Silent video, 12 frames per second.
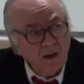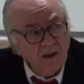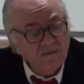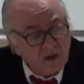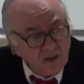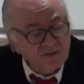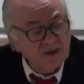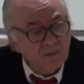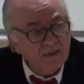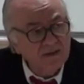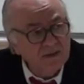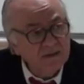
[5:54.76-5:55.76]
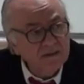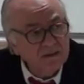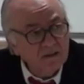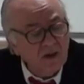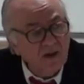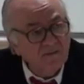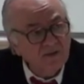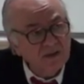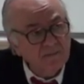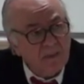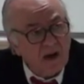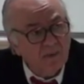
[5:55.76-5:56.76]
of the consequences of
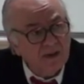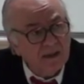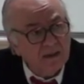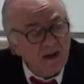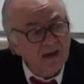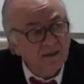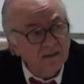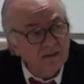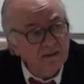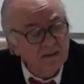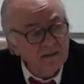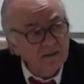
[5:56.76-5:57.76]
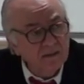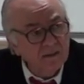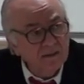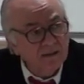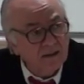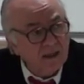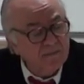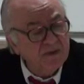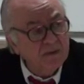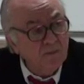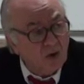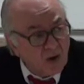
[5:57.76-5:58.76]
these power inequalities that are
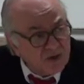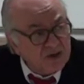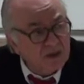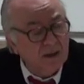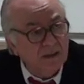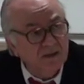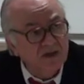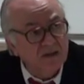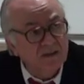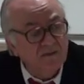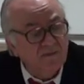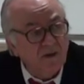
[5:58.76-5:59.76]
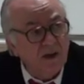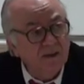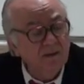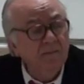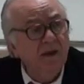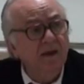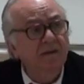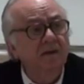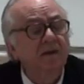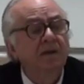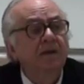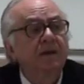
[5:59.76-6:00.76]
epistemologically justified by
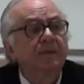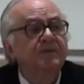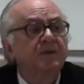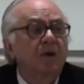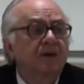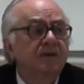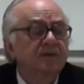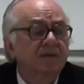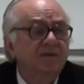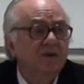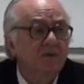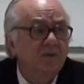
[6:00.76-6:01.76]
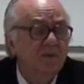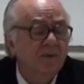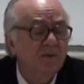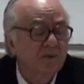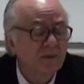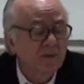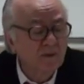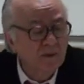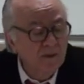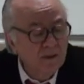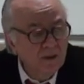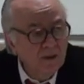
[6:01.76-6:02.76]
the epistemologists of the North.
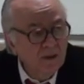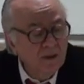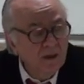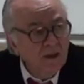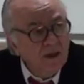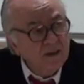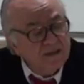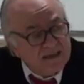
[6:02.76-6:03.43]
And